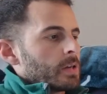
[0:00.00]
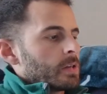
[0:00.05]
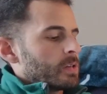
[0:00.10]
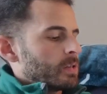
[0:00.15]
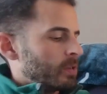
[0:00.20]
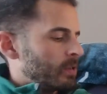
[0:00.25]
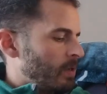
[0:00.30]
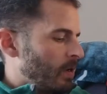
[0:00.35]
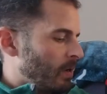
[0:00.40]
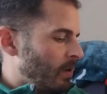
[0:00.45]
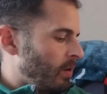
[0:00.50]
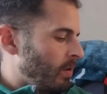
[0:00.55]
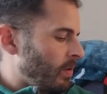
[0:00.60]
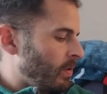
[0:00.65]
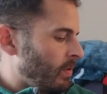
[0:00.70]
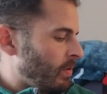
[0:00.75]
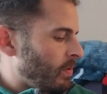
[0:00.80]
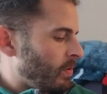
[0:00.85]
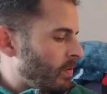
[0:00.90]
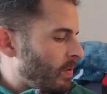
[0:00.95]

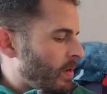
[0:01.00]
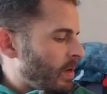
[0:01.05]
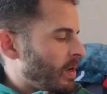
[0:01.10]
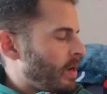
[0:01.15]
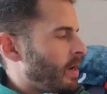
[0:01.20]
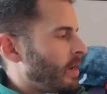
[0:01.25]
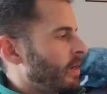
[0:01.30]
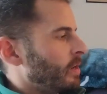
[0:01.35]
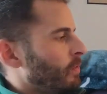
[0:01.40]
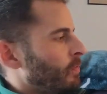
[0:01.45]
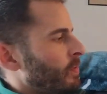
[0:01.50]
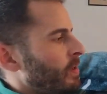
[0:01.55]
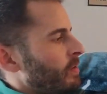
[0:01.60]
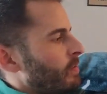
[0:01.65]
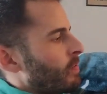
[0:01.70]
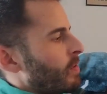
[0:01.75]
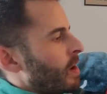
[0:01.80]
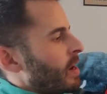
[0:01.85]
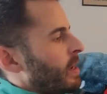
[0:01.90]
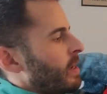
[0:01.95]
So I'm going to
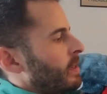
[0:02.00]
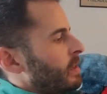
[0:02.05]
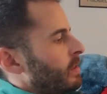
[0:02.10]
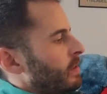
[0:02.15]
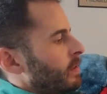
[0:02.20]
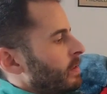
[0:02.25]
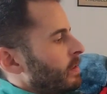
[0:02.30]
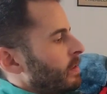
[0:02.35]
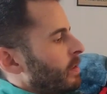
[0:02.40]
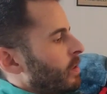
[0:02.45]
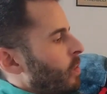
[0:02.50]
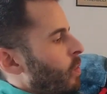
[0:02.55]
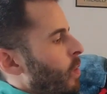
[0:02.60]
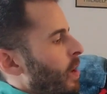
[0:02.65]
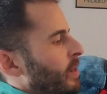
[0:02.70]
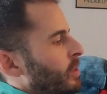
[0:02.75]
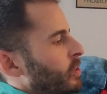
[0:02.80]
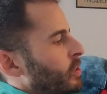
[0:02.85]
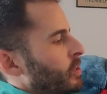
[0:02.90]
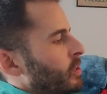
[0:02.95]
rewrite the
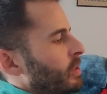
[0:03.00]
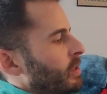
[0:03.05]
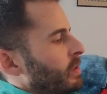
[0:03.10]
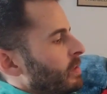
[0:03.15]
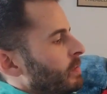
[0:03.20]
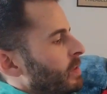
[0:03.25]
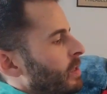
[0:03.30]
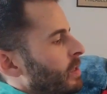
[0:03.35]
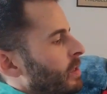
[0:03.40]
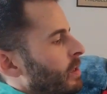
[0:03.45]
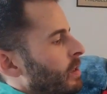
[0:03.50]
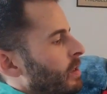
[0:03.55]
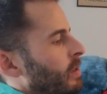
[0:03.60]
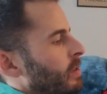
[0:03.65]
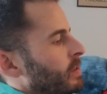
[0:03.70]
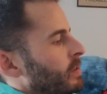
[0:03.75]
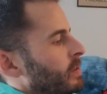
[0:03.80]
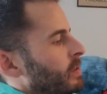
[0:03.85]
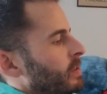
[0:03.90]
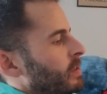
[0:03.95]
question
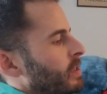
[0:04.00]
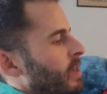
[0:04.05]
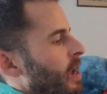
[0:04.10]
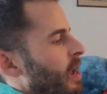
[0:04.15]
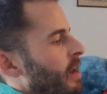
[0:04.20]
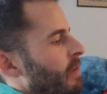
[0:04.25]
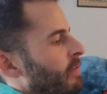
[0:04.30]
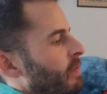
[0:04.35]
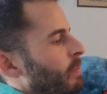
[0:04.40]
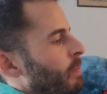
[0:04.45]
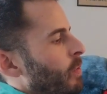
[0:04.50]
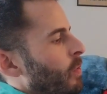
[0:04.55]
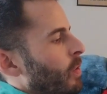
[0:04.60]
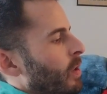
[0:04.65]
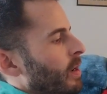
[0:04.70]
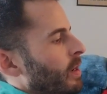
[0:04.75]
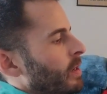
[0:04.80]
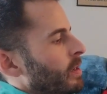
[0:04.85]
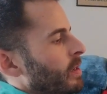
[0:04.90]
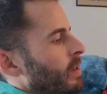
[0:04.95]
because it's kind of
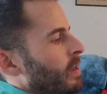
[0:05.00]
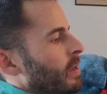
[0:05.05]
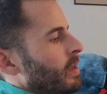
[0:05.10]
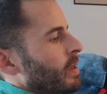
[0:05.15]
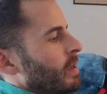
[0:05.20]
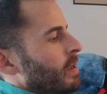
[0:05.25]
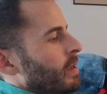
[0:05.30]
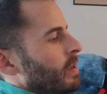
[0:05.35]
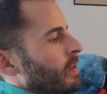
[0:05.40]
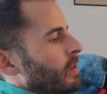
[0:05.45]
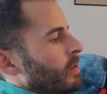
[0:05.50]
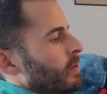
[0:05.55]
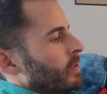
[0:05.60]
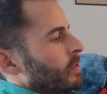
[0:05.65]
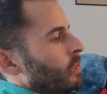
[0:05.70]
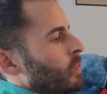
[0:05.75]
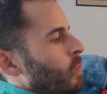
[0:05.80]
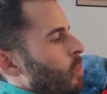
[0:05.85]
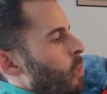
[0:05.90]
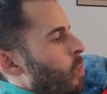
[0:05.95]
important.
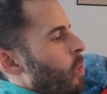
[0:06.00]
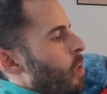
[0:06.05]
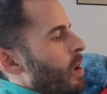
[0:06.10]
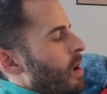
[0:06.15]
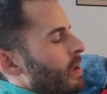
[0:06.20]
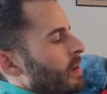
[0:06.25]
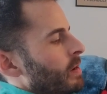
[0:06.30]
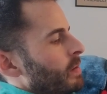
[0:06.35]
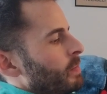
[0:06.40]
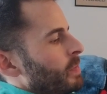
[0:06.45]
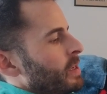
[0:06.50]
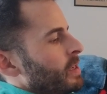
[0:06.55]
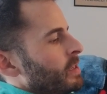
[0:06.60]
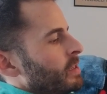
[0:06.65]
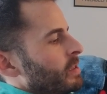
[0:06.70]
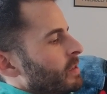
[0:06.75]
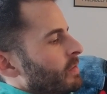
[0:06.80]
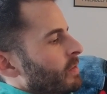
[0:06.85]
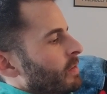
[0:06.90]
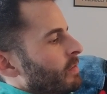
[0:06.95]
There's one
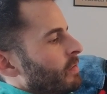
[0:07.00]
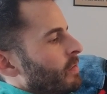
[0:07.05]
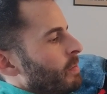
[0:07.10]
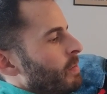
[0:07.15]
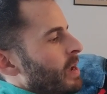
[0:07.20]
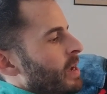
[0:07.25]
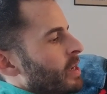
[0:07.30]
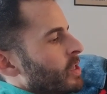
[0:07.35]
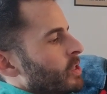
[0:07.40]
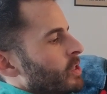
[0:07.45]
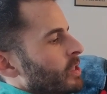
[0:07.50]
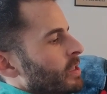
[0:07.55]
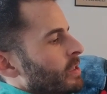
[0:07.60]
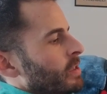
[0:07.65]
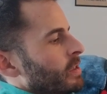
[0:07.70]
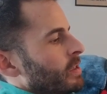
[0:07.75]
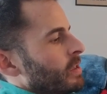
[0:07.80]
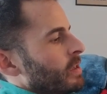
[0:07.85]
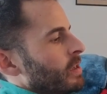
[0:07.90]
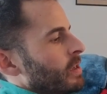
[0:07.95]
piece of
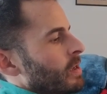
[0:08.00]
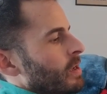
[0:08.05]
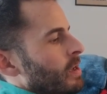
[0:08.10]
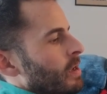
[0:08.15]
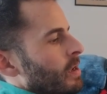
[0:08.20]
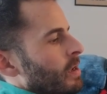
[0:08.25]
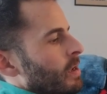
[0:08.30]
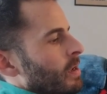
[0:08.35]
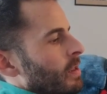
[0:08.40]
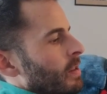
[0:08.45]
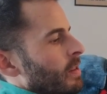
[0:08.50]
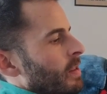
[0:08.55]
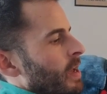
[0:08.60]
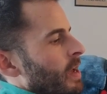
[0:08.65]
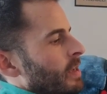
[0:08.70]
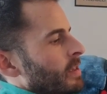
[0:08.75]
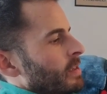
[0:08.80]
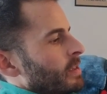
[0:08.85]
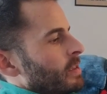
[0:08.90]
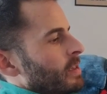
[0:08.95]
information
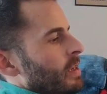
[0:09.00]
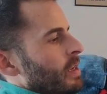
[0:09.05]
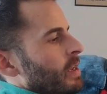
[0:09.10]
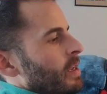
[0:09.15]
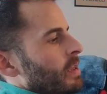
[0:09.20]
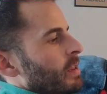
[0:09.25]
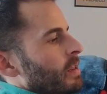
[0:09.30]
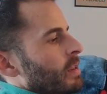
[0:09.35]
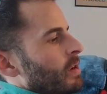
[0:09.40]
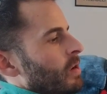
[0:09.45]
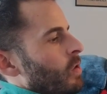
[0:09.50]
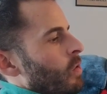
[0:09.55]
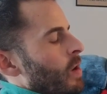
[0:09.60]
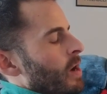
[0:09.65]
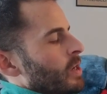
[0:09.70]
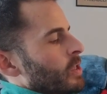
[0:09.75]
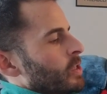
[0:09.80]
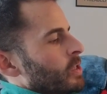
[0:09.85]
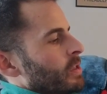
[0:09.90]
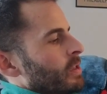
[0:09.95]
that's in the
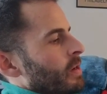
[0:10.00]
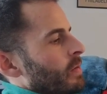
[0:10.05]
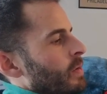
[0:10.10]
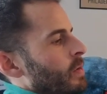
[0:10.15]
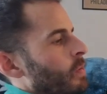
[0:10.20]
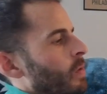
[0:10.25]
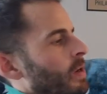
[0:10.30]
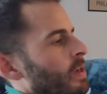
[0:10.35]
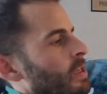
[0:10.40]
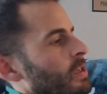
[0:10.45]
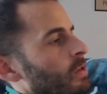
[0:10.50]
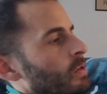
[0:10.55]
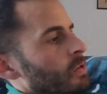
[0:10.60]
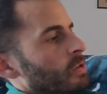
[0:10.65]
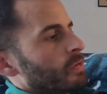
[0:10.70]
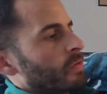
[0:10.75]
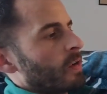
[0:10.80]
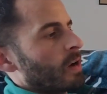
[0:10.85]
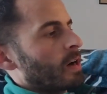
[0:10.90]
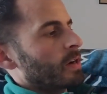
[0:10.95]
question that we want to
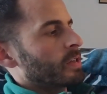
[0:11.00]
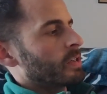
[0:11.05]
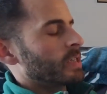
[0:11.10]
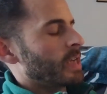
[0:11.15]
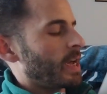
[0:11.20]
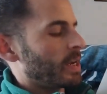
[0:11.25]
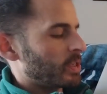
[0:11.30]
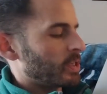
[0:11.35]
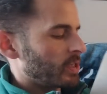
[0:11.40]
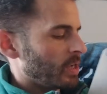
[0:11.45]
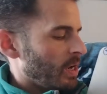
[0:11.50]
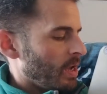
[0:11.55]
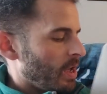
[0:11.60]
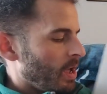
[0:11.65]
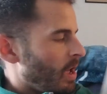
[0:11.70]
use for our sketch.